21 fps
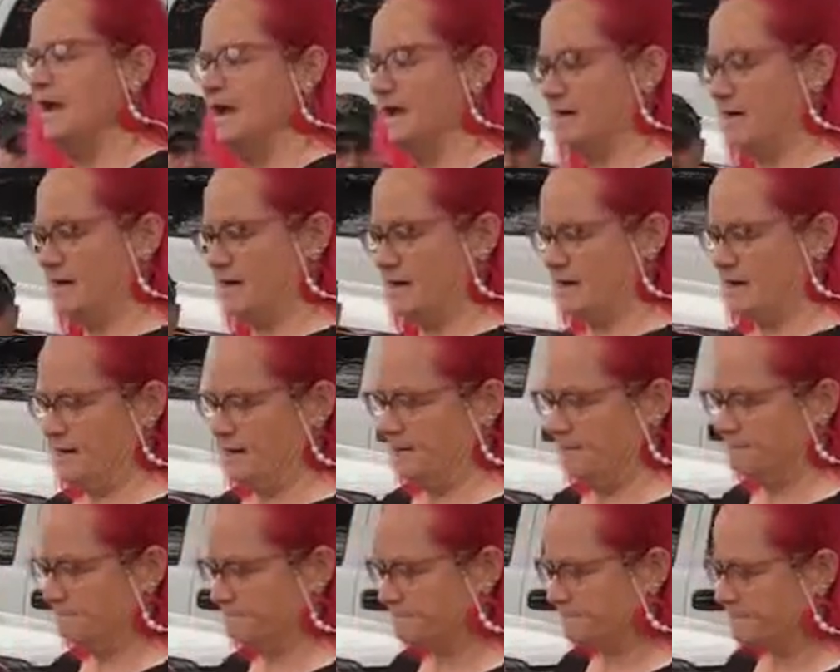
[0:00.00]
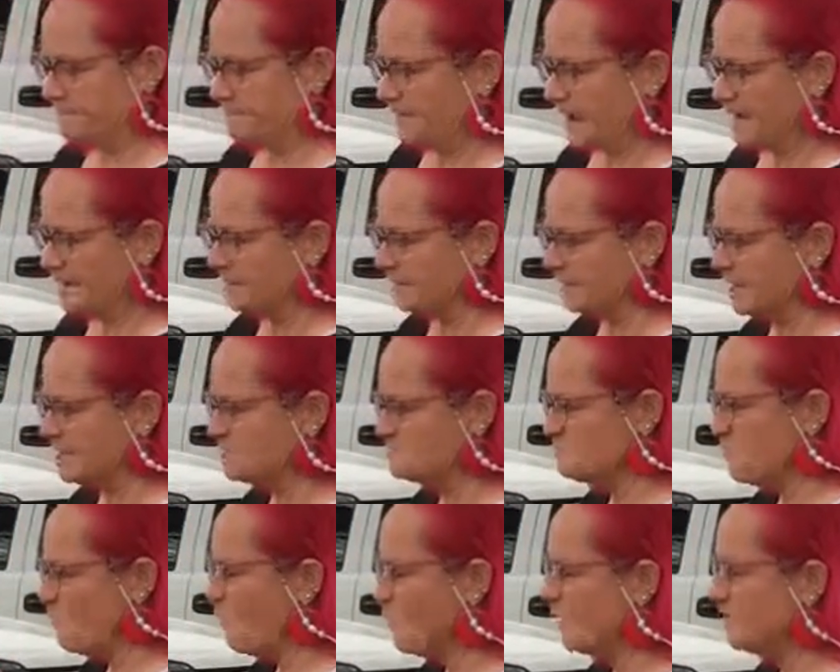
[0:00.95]
And um, at this
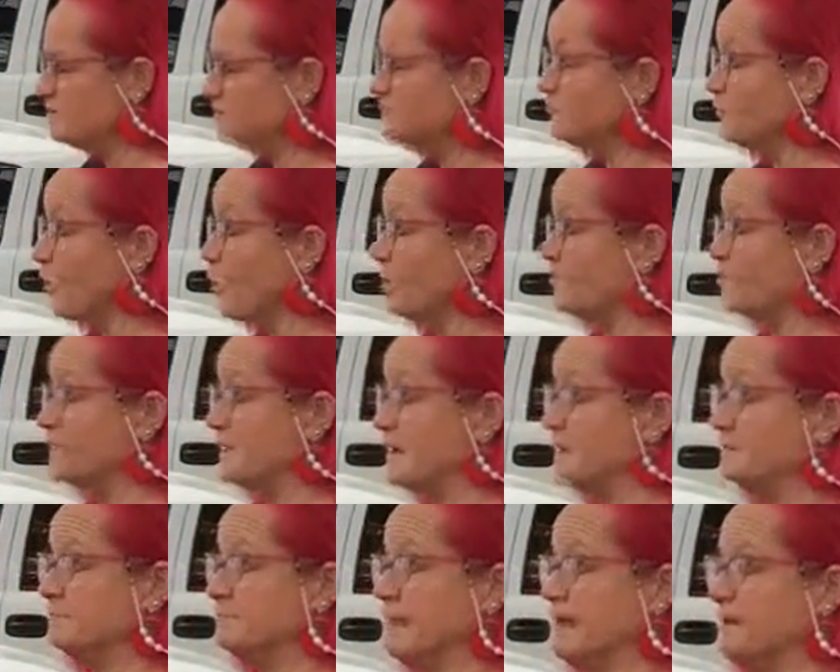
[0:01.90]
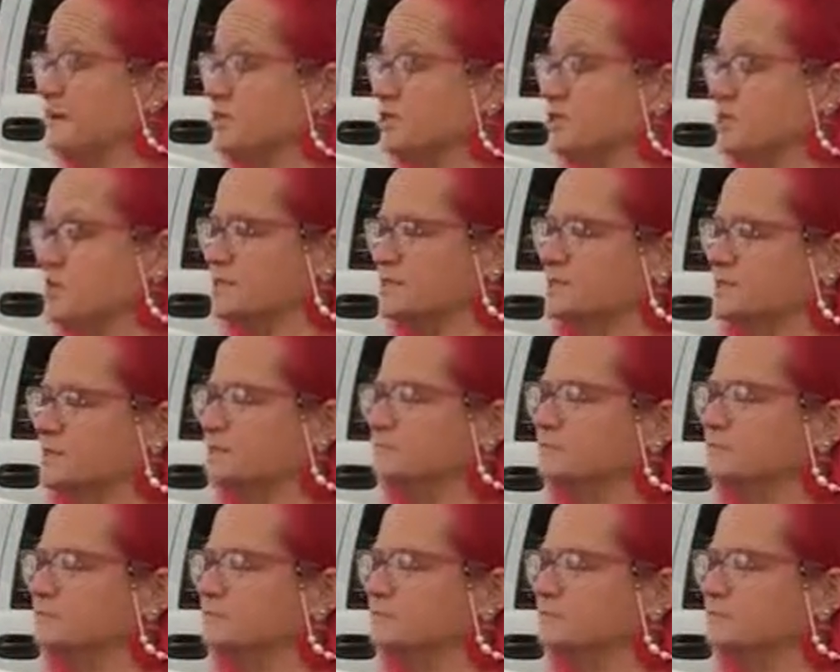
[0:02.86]
point, four failed marriages.